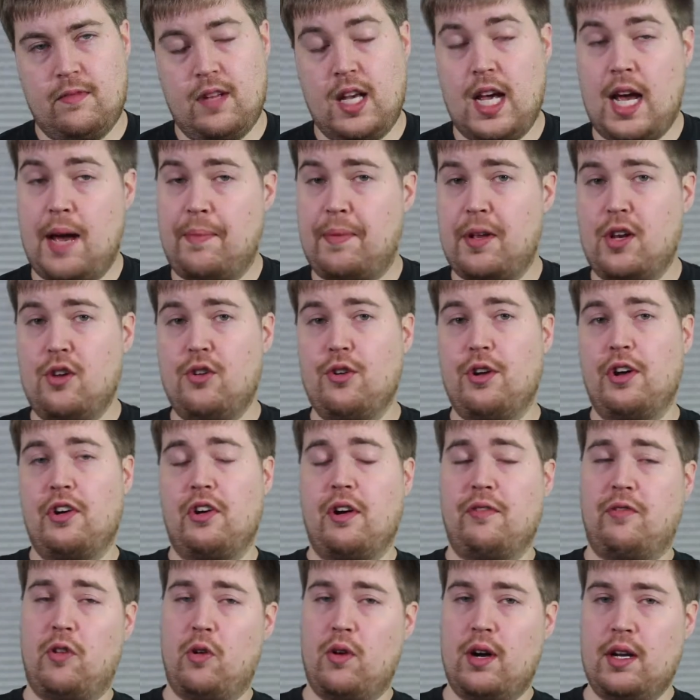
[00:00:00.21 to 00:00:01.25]
Happy New
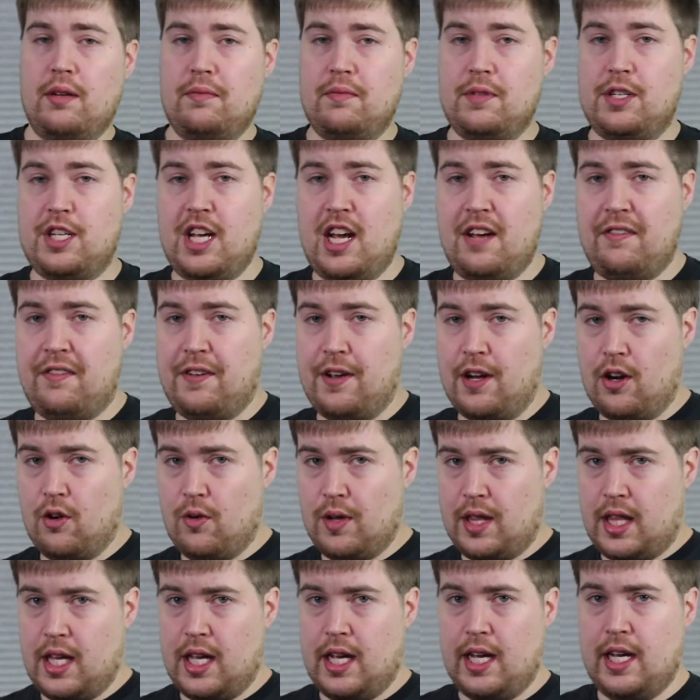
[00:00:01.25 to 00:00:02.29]
Year, everyone. Dave here
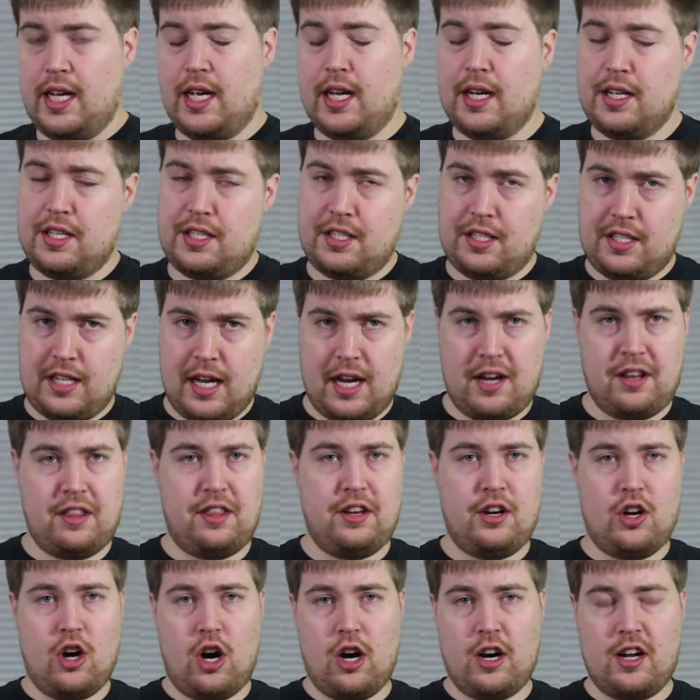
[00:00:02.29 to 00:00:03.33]
with a State of
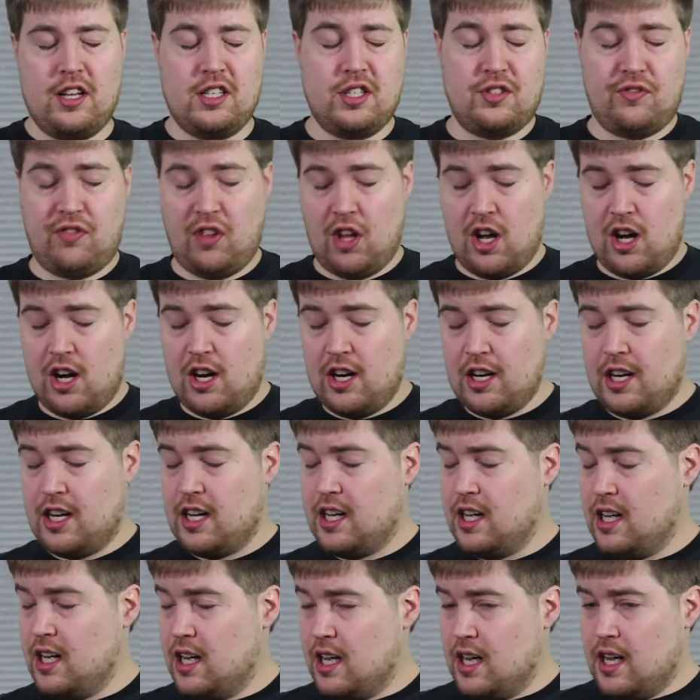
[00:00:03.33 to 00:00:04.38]
the Doggans
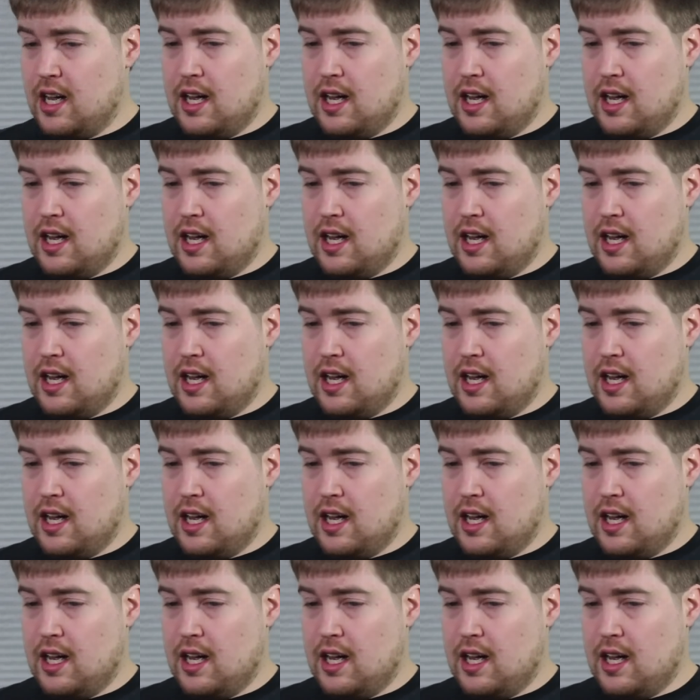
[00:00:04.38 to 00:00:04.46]
vlog.